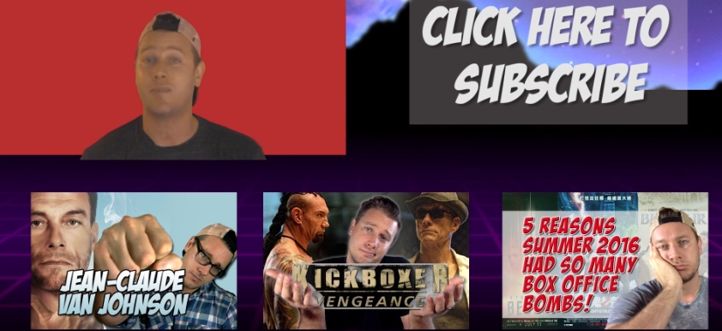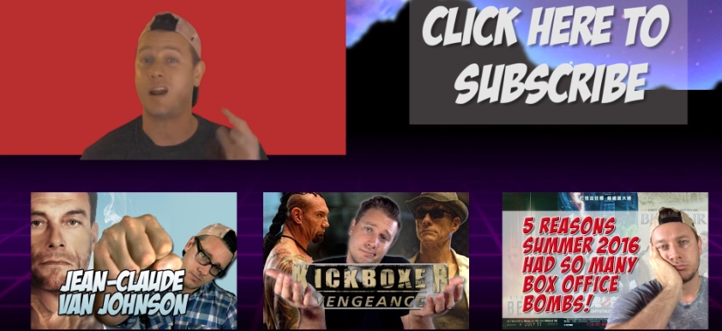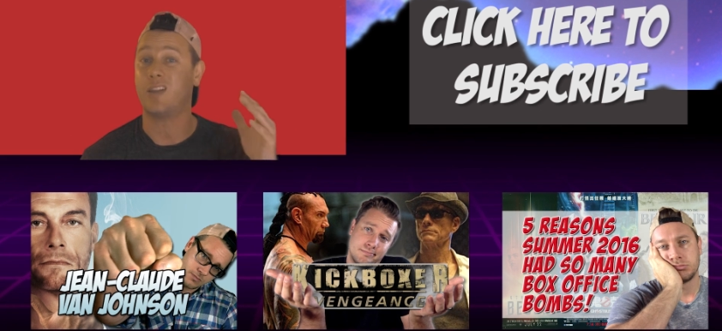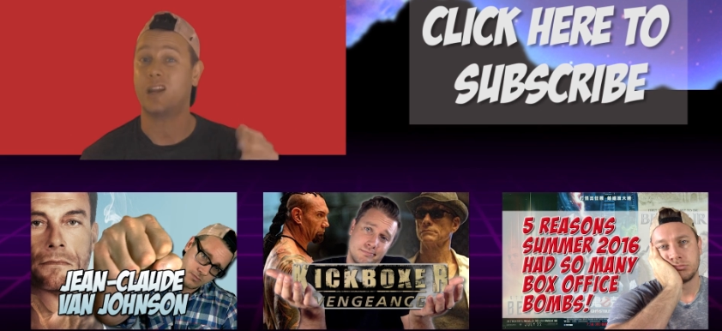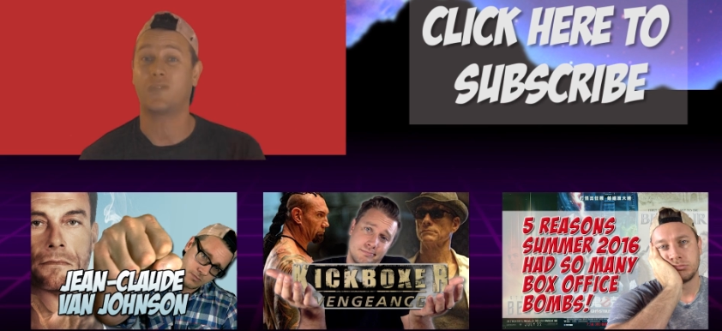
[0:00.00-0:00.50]
Speaker 1: I
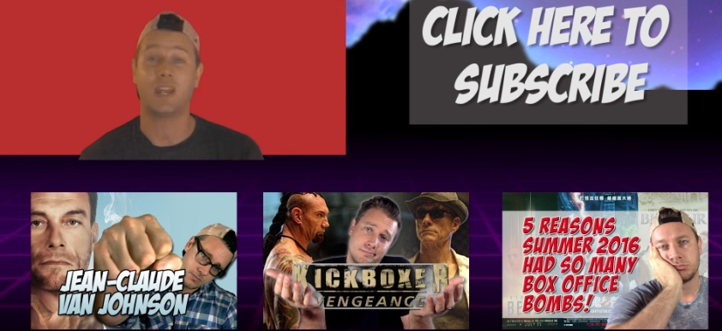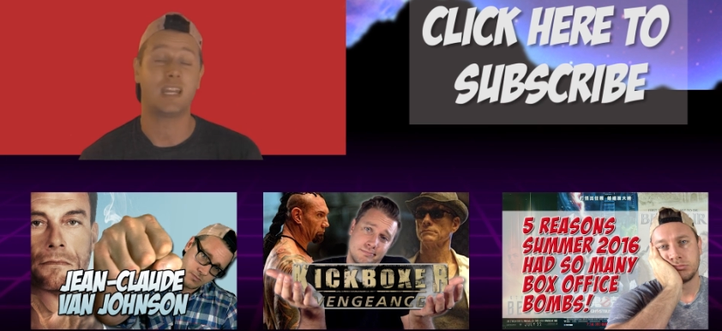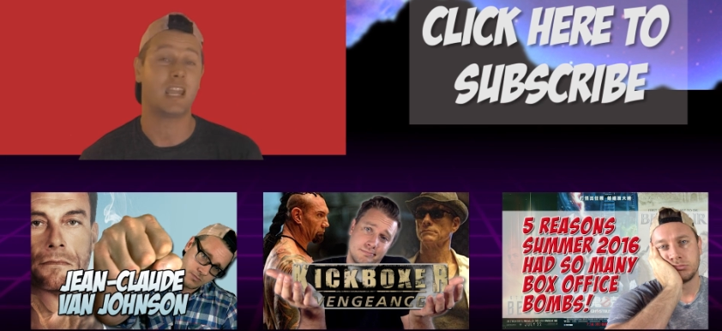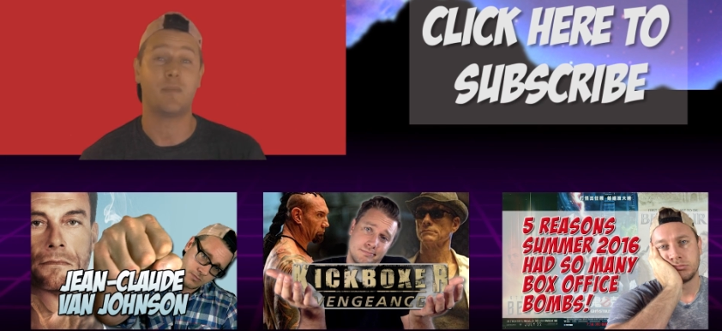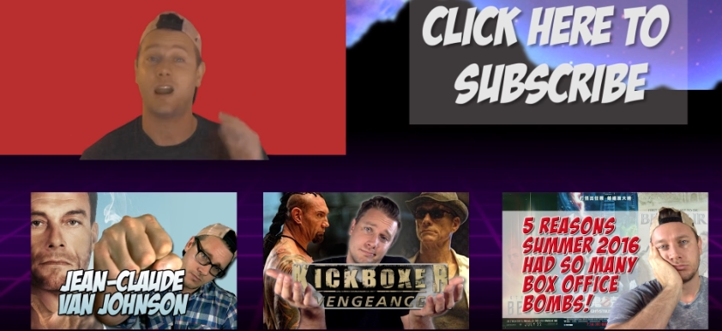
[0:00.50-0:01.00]
like Van
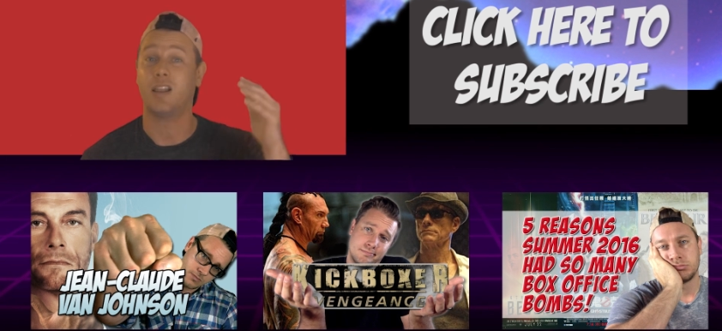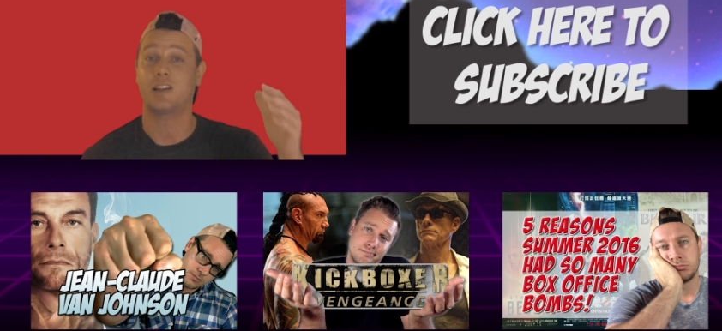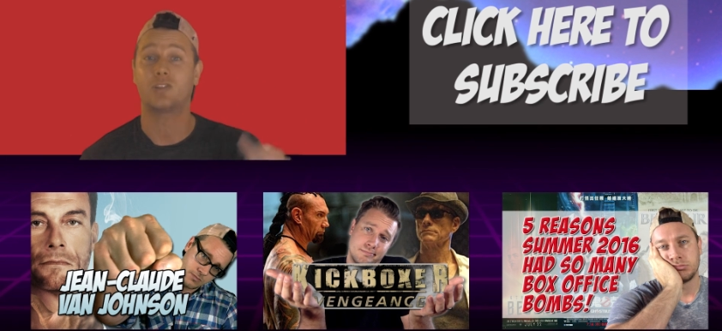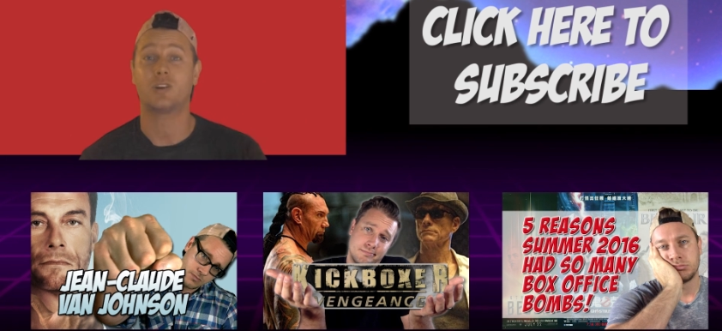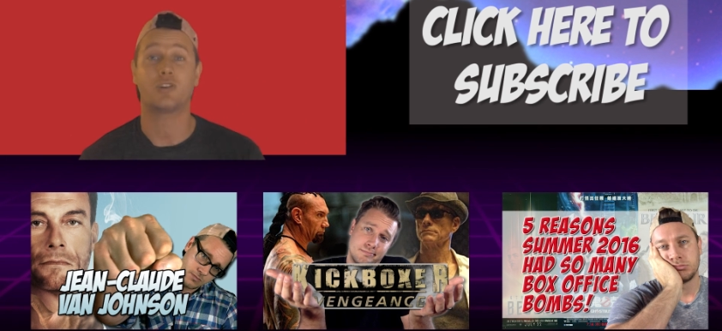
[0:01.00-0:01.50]
Damme. I like
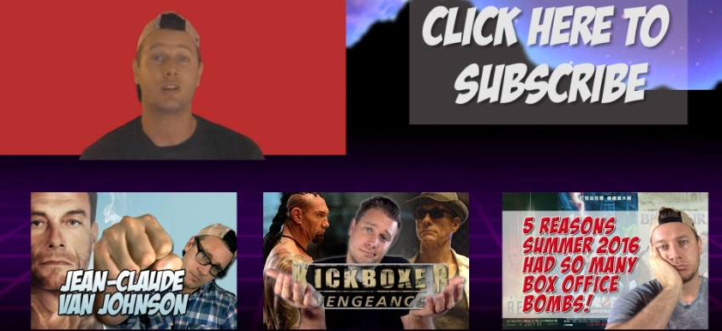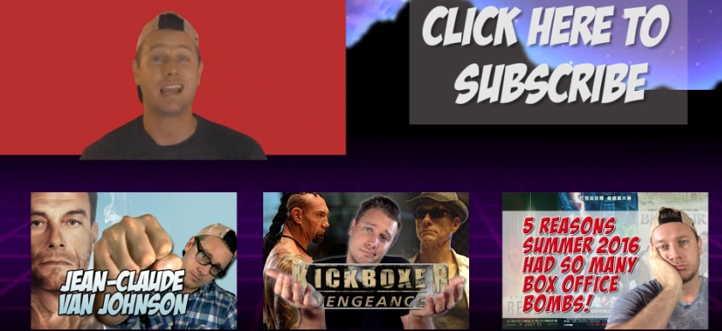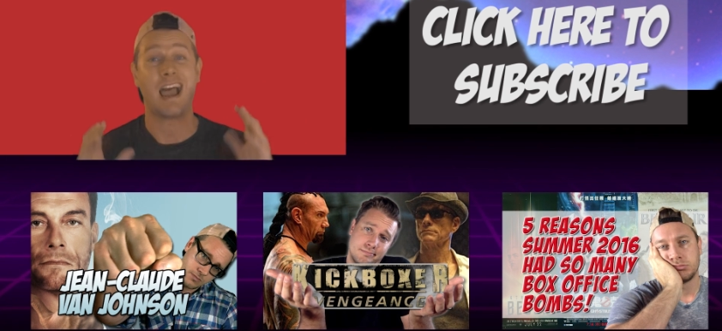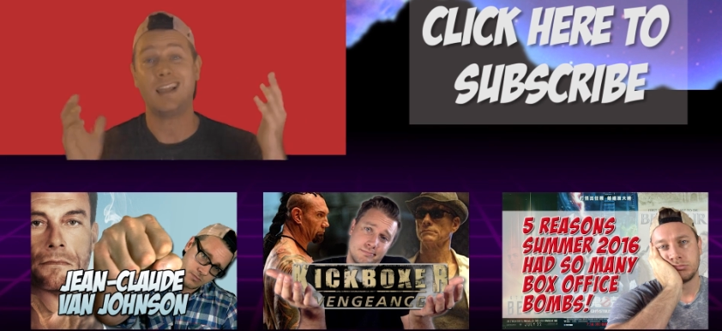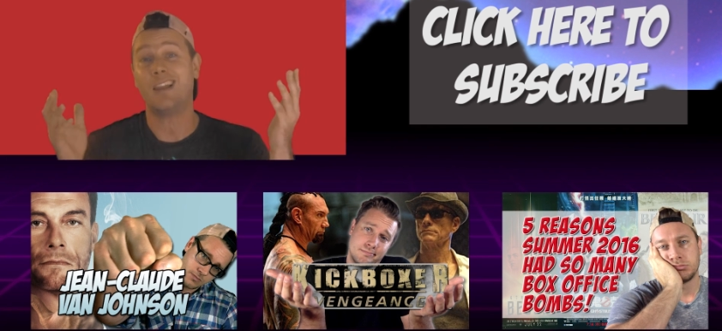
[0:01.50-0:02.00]
Star Trek.
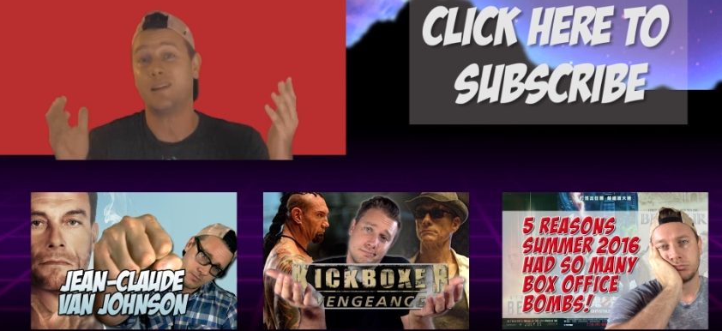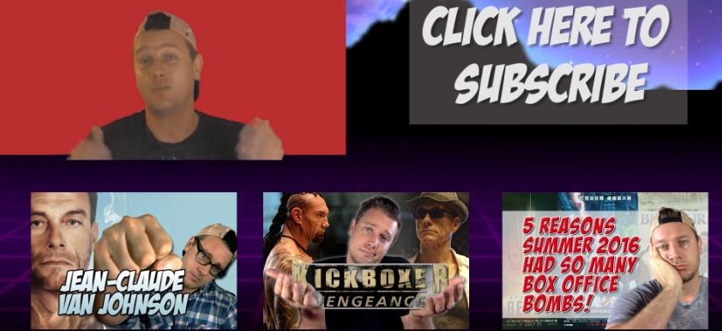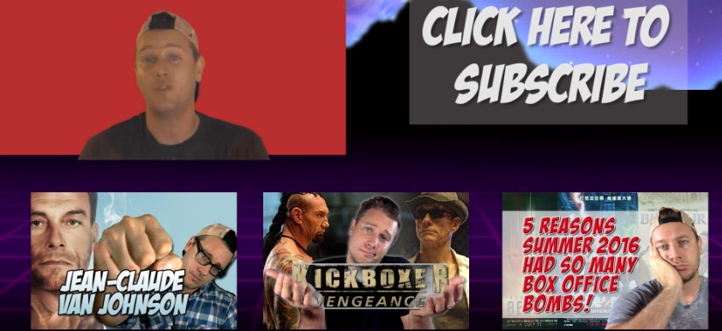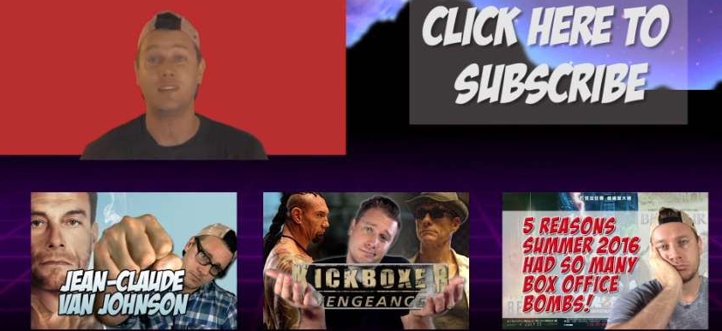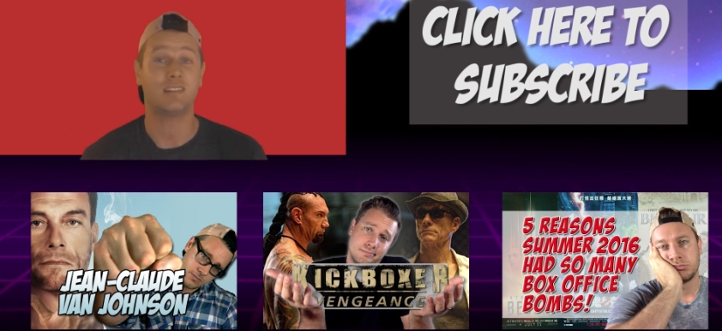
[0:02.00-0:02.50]
I like
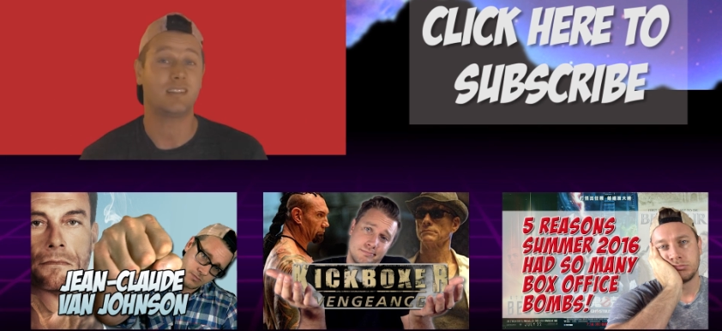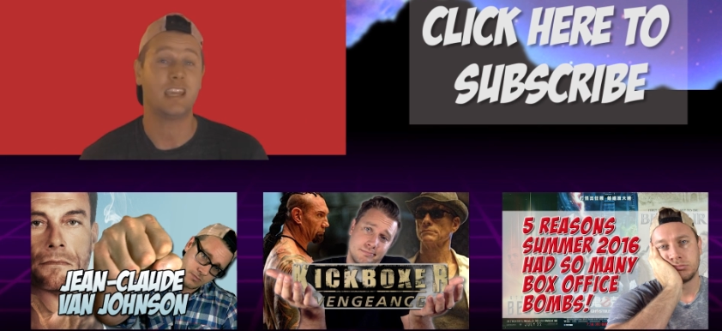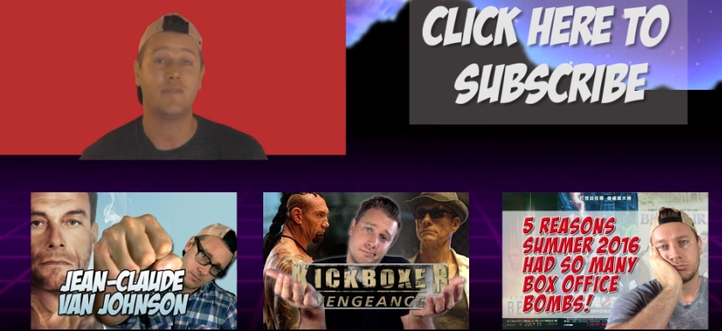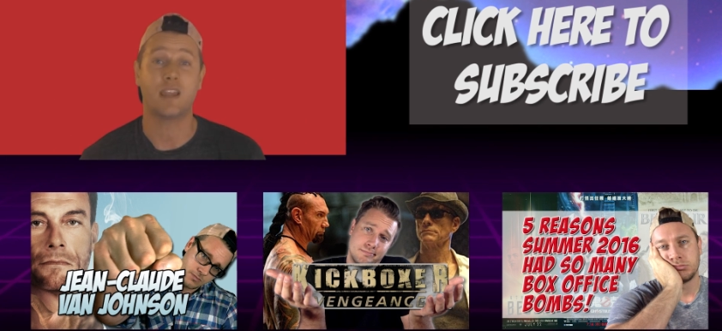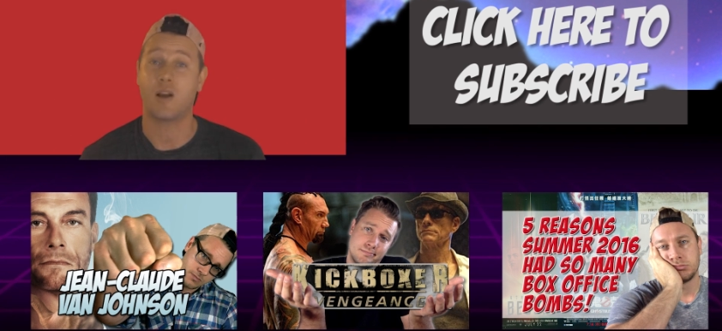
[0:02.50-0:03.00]
movies and T V.